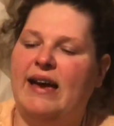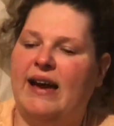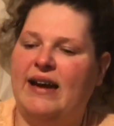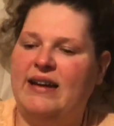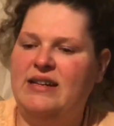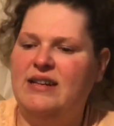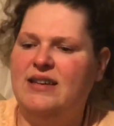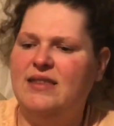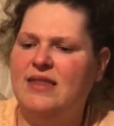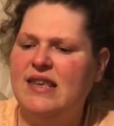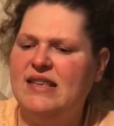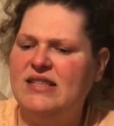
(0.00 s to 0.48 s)
I
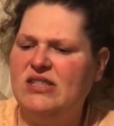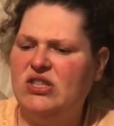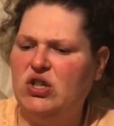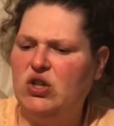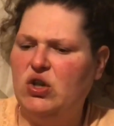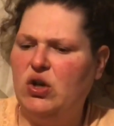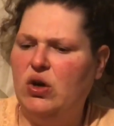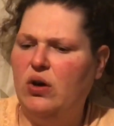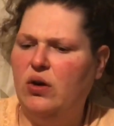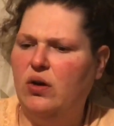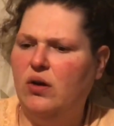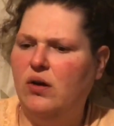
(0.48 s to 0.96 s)
did this
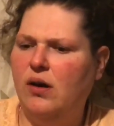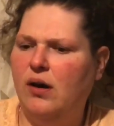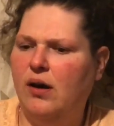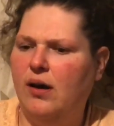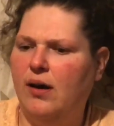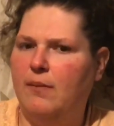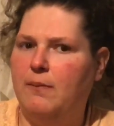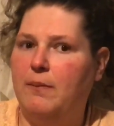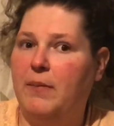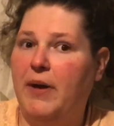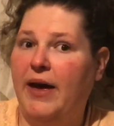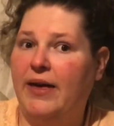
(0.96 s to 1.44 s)

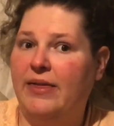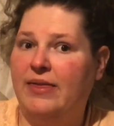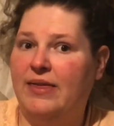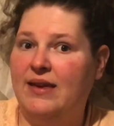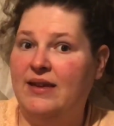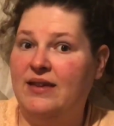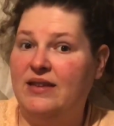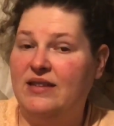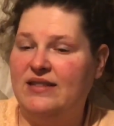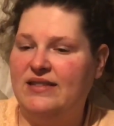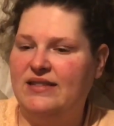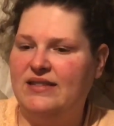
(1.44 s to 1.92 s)
I
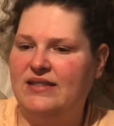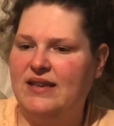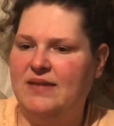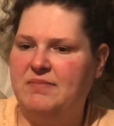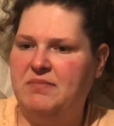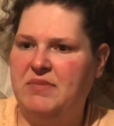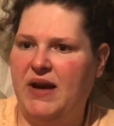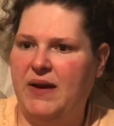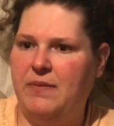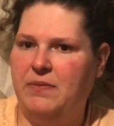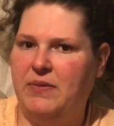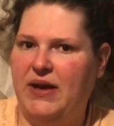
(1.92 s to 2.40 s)
think
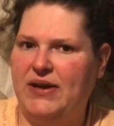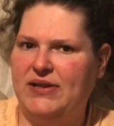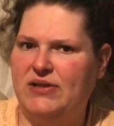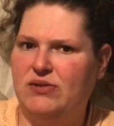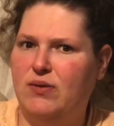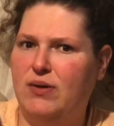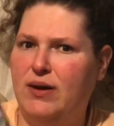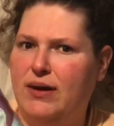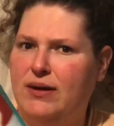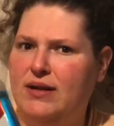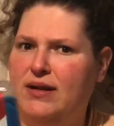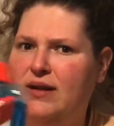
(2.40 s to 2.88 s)
sometime last
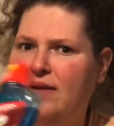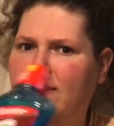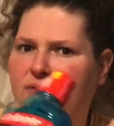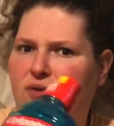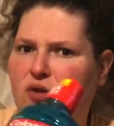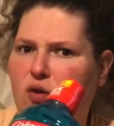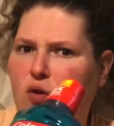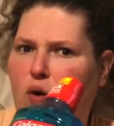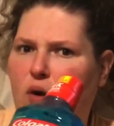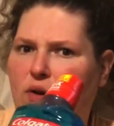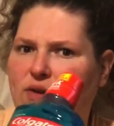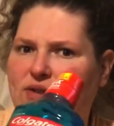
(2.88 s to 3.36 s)
week. I did a
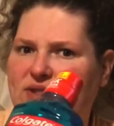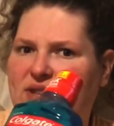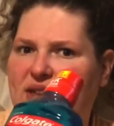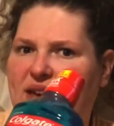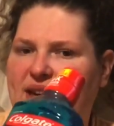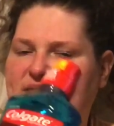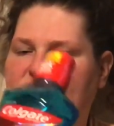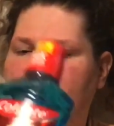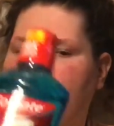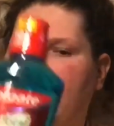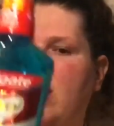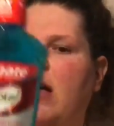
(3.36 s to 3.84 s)
few hauls
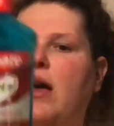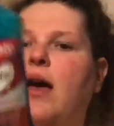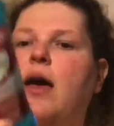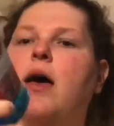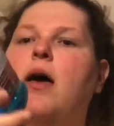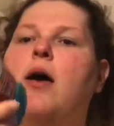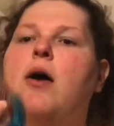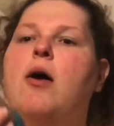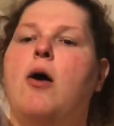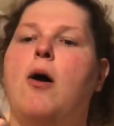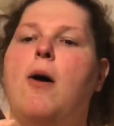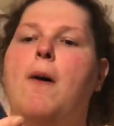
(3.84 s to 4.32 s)
last week,
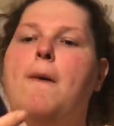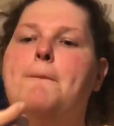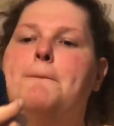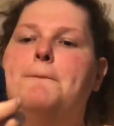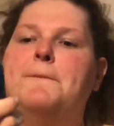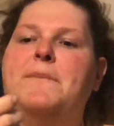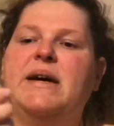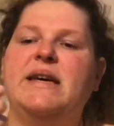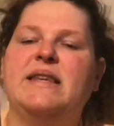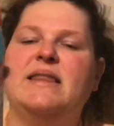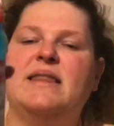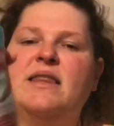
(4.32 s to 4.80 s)

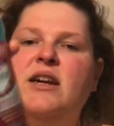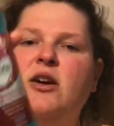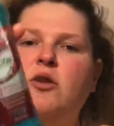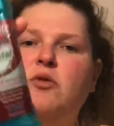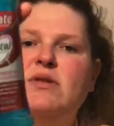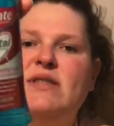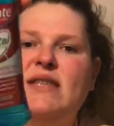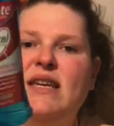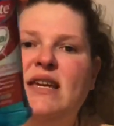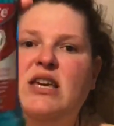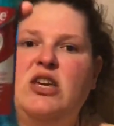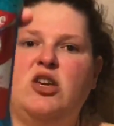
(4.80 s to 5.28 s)
but there
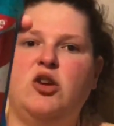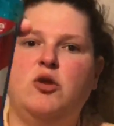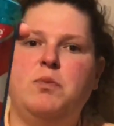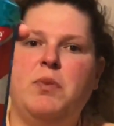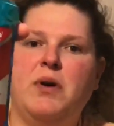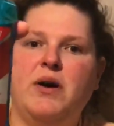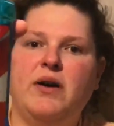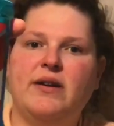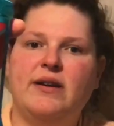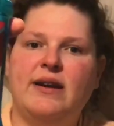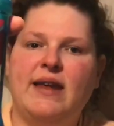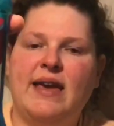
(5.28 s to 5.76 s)
was a
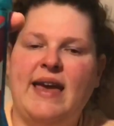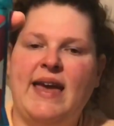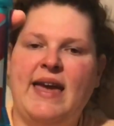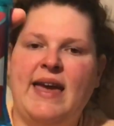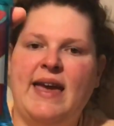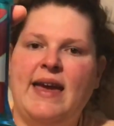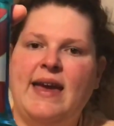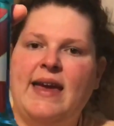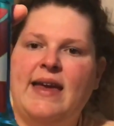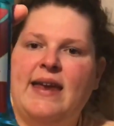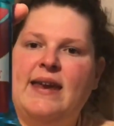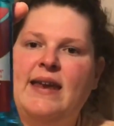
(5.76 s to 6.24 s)
coupon
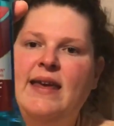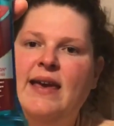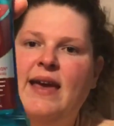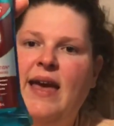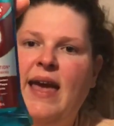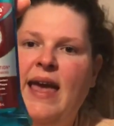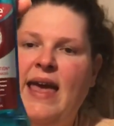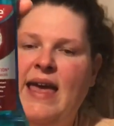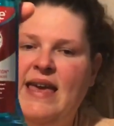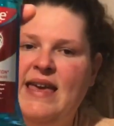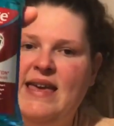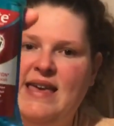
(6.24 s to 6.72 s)
and
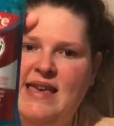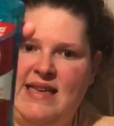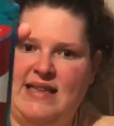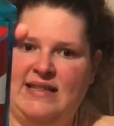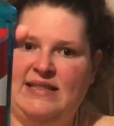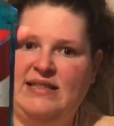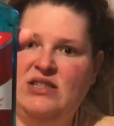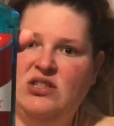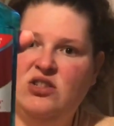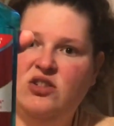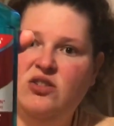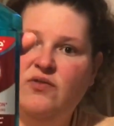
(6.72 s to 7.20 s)
a
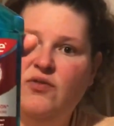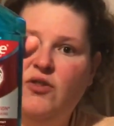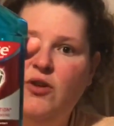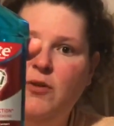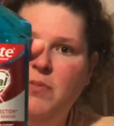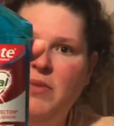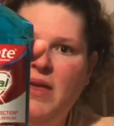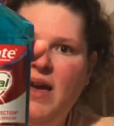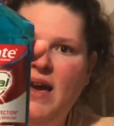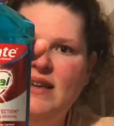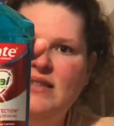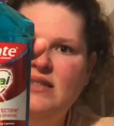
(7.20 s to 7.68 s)
insert
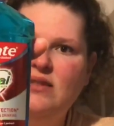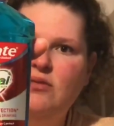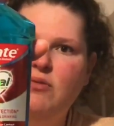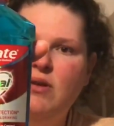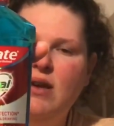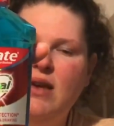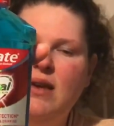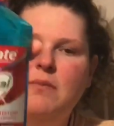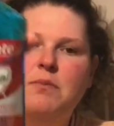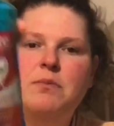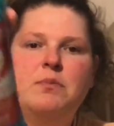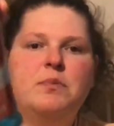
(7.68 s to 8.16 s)
from last
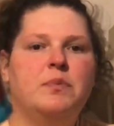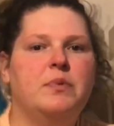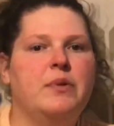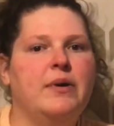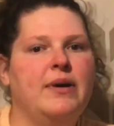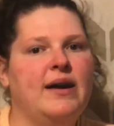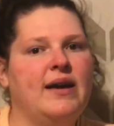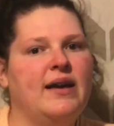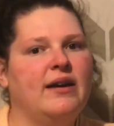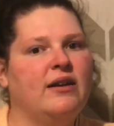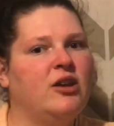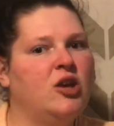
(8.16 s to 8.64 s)
week,
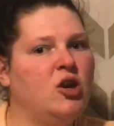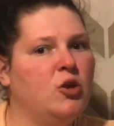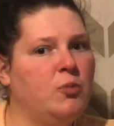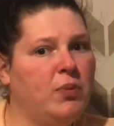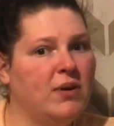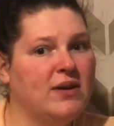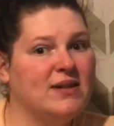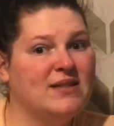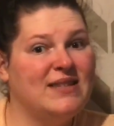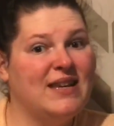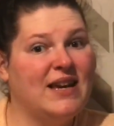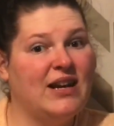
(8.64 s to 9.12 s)
but
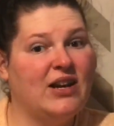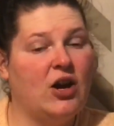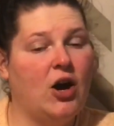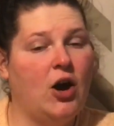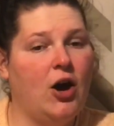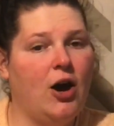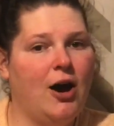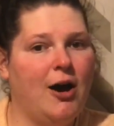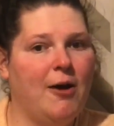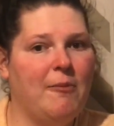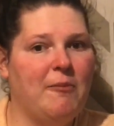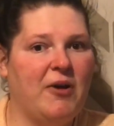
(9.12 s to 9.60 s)

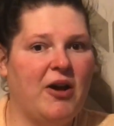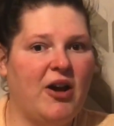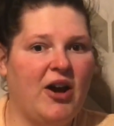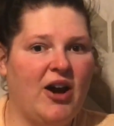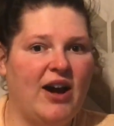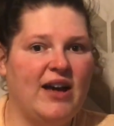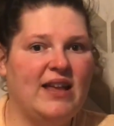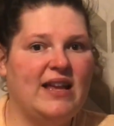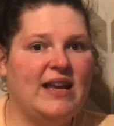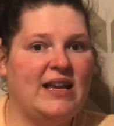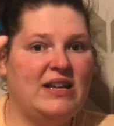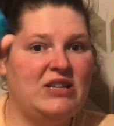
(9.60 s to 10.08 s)
Coupons.com
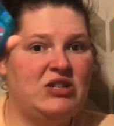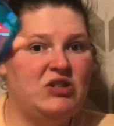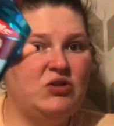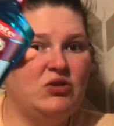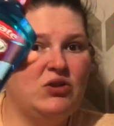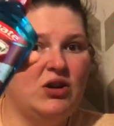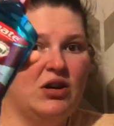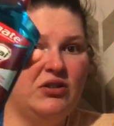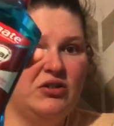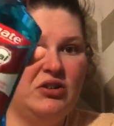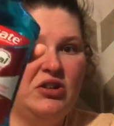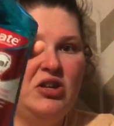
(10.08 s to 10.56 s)
got a
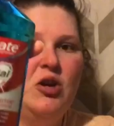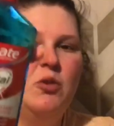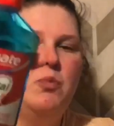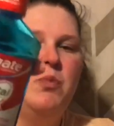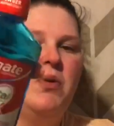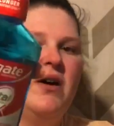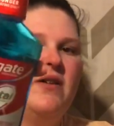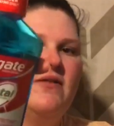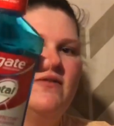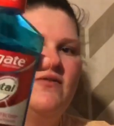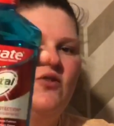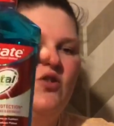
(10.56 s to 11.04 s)
$2
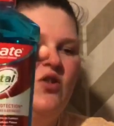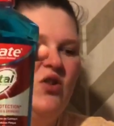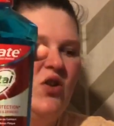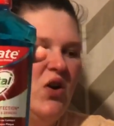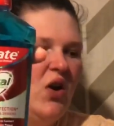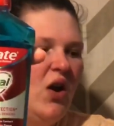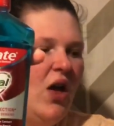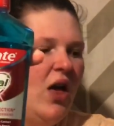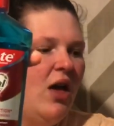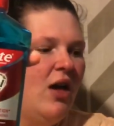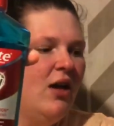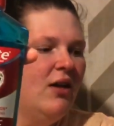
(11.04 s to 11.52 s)
coupon
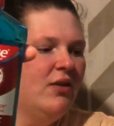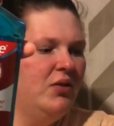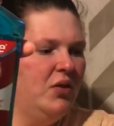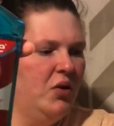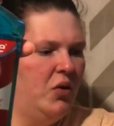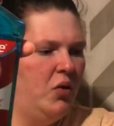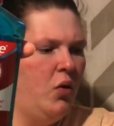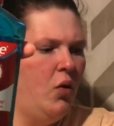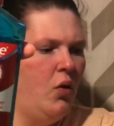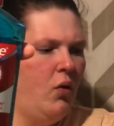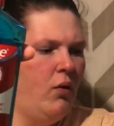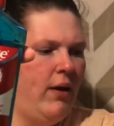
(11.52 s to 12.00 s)
for the
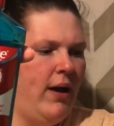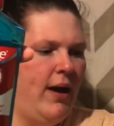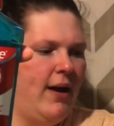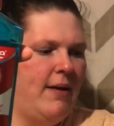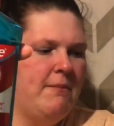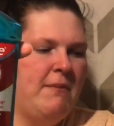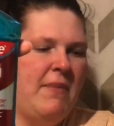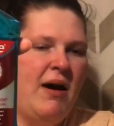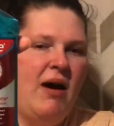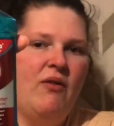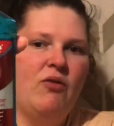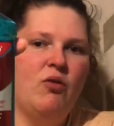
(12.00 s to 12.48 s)

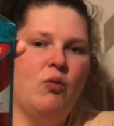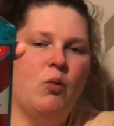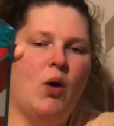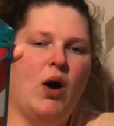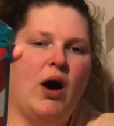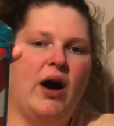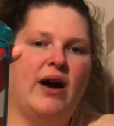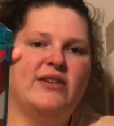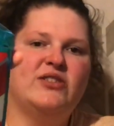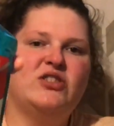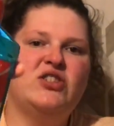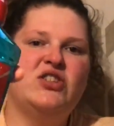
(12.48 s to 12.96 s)
Colgate
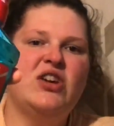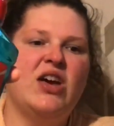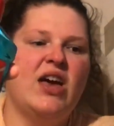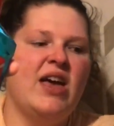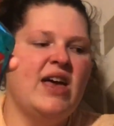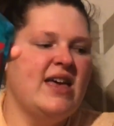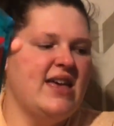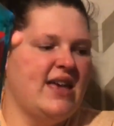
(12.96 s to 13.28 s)
mouthwash.